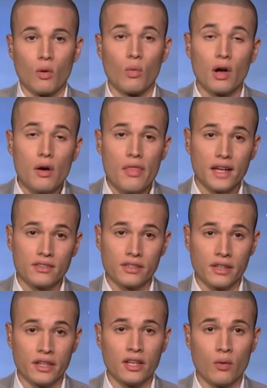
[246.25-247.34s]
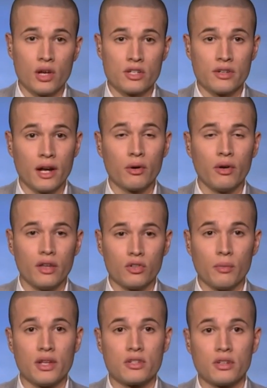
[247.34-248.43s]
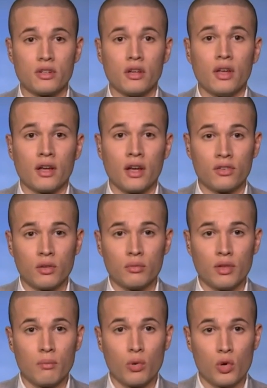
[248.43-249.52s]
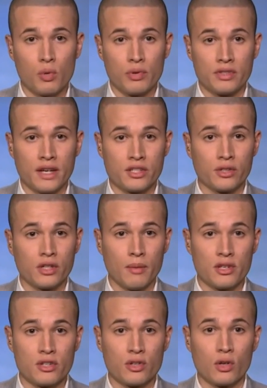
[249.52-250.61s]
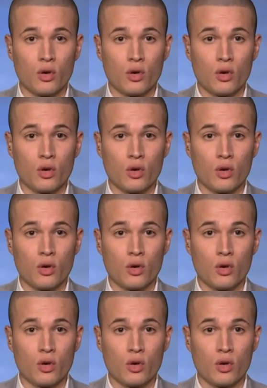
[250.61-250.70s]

Well, that's a key question, Errol. As you mentioned, Customs and Border Protection Commissioner